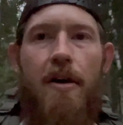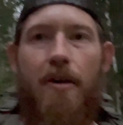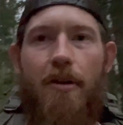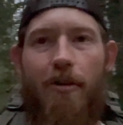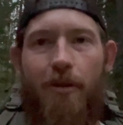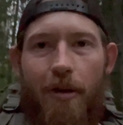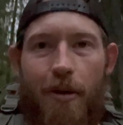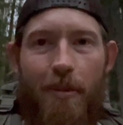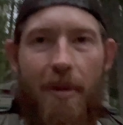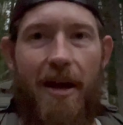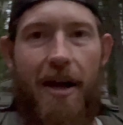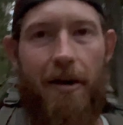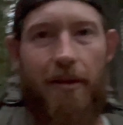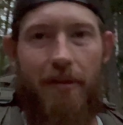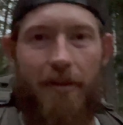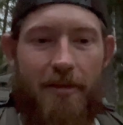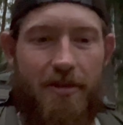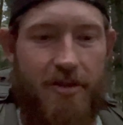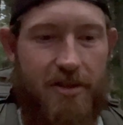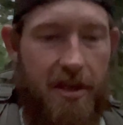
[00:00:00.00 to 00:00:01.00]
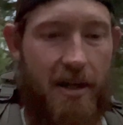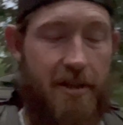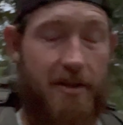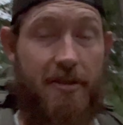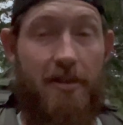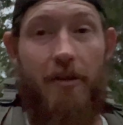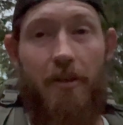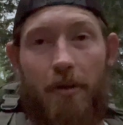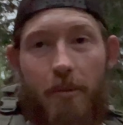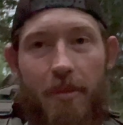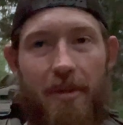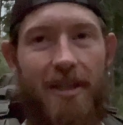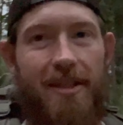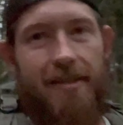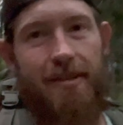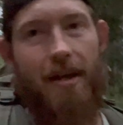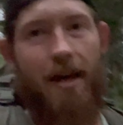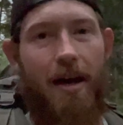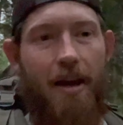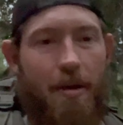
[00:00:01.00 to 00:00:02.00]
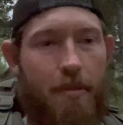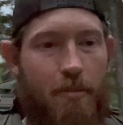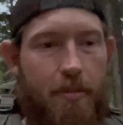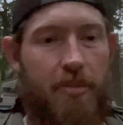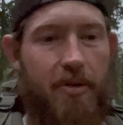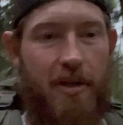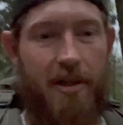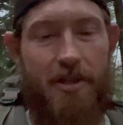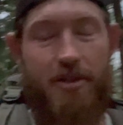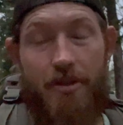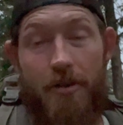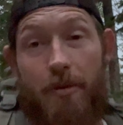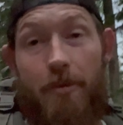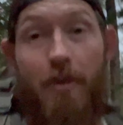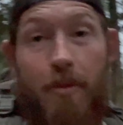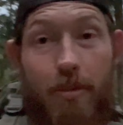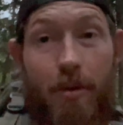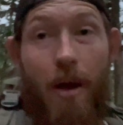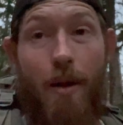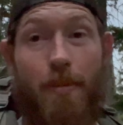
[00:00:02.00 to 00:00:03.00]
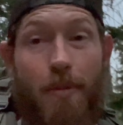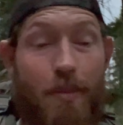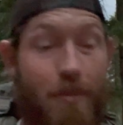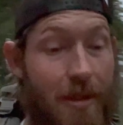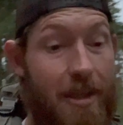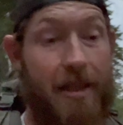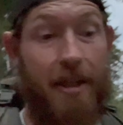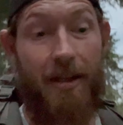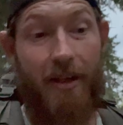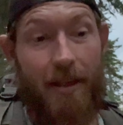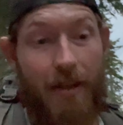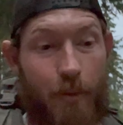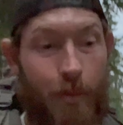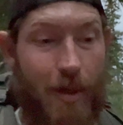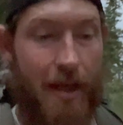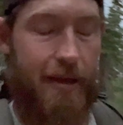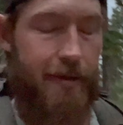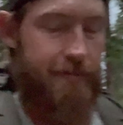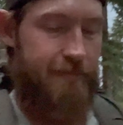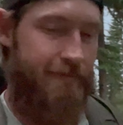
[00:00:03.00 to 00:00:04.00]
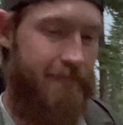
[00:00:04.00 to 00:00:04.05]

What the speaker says: Well, my outlook's changed a little bit. I'm pretty sure we're probably gonna get wet.